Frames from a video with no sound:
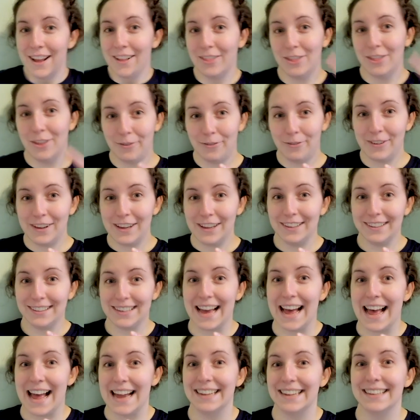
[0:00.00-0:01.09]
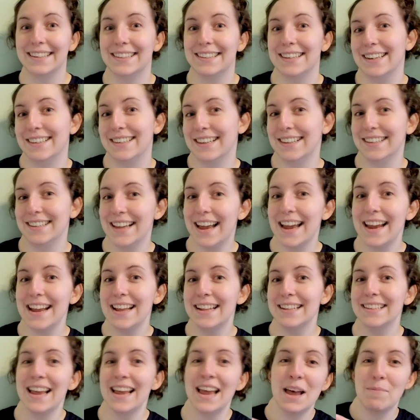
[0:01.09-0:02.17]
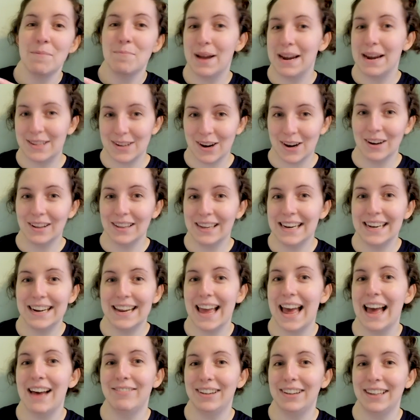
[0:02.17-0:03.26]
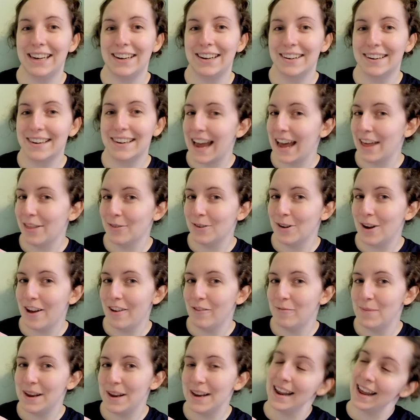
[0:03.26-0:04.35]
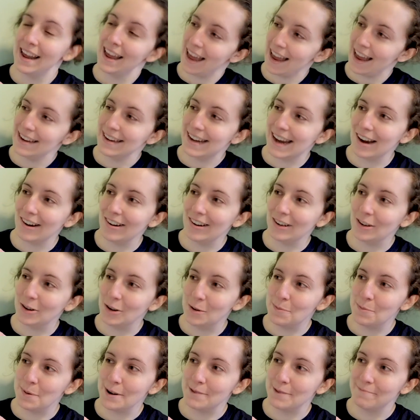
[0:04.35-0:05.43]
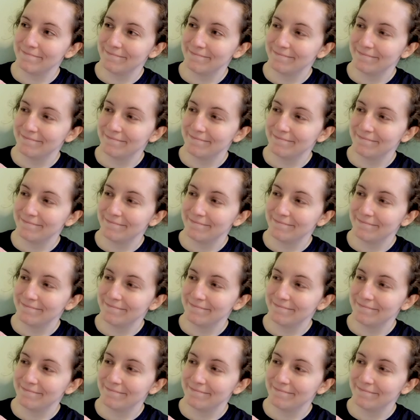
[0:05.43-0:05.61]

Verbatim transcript: The Field Guide to Citizen Science by Darlene Cavalier, Catherine Hoffman, and Caren Cooper.